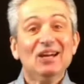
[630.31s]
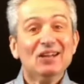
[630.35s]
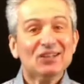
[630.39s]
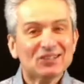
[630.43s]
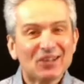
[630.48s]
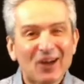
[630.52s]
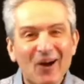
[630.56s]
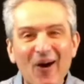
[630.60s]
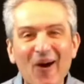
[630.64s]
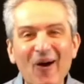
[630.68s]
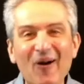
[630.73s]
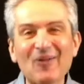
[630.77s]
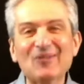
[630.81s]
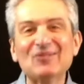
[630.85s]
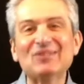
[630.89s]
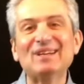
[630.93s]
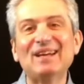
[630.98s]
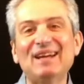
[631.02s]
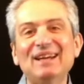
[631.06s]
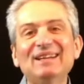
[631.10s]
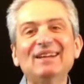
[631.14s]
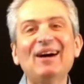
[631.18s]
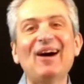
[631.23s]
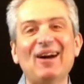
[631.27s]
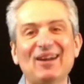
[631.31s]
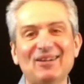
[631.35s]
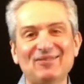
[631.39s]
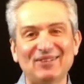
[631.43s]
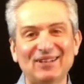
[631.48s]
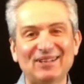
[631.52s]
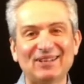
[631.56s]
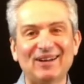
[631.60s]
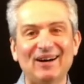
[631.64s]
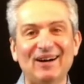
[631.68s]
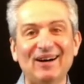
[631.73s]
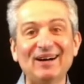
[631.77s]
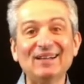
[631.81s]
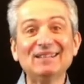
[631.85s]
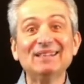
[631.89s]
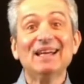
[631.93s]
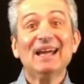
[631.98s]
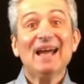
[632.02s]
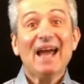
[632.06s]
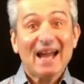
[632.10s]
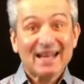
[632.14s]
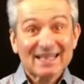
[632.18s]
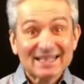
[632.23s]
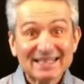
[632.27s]
to hold it in high regard
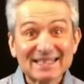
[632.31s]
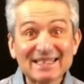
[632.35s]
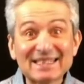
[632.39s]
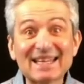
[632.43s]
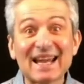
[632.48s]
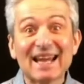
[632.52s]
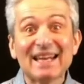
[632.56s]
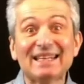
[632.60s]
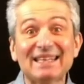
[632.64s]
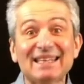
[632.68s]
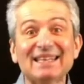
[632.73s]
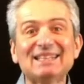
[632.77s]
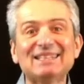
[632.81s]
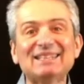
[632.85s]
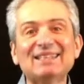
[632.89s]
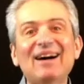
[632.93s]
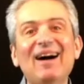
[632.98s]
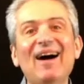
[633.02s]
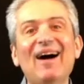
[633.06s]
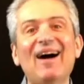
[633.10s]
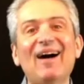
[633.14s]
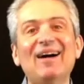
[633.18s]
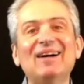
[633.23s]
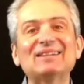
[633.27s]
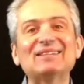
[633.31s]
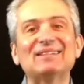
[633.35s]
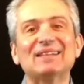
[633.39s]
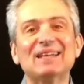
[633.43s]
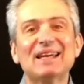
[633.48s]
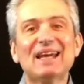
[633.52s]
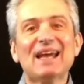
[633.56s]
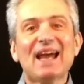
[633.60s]
and to take it to heart,